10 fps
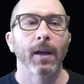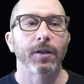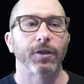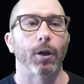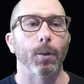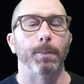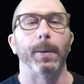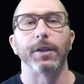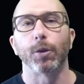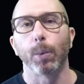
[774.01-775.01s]
So,
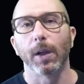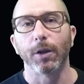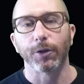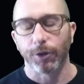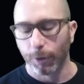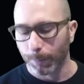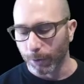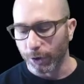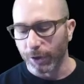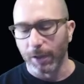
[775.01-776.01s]
but Twillo's super
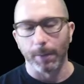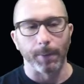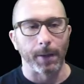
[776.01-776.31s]
cheap.